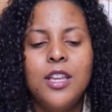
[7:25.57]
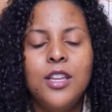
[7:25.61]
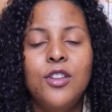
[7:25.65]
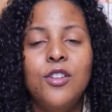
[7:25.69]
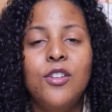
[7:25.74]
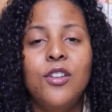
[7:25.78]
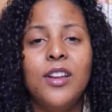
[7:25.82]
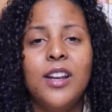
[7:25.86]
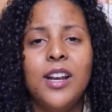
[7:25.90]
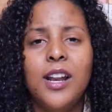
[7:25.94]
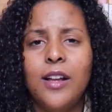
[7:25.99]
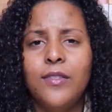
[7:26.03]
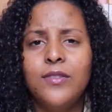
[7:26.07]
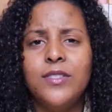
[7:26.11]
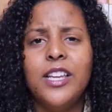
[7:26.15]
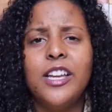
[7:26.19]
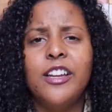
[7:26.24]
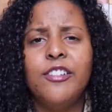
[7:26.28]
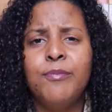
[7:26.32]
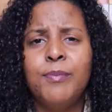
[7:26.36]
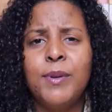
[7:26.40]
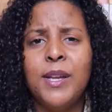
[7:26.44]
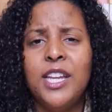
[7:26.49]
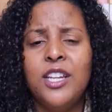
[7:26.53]
You're going to
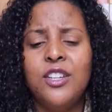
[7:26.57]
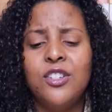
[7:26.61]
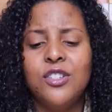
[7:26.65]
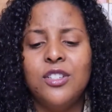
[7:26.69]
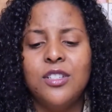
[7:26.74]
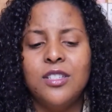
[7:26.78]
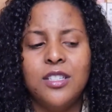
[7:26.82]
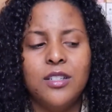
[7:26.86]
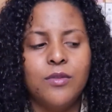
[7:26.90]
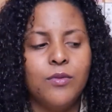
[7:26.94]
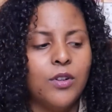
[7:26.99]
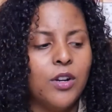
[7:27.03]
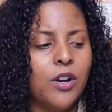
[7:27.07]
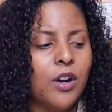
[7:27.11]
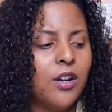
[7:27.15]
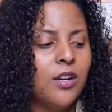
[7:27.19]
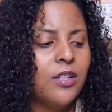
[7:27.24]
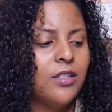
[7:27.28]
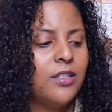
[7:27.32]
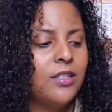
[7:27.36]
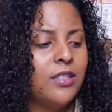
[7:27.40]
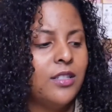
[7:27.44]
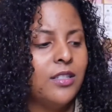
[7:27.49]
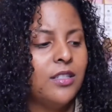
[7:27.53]
have patience in
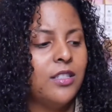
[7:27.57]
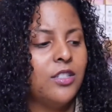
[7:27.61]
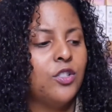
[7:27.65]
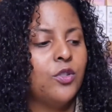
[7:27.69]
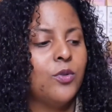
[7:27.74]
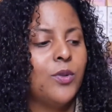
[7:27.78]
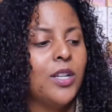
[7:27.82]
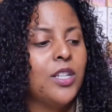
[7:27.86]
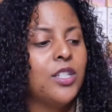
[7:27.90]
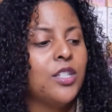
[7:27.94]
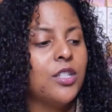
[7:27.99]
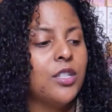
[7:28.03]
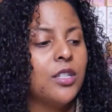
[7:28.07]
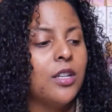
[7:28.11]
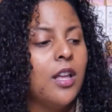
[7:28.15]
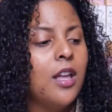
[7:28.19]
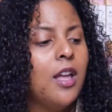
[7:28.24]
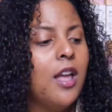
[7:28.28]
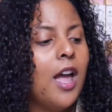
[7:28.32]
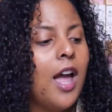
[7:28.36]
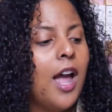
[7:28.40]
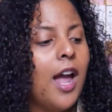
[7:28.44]
regards to the situation.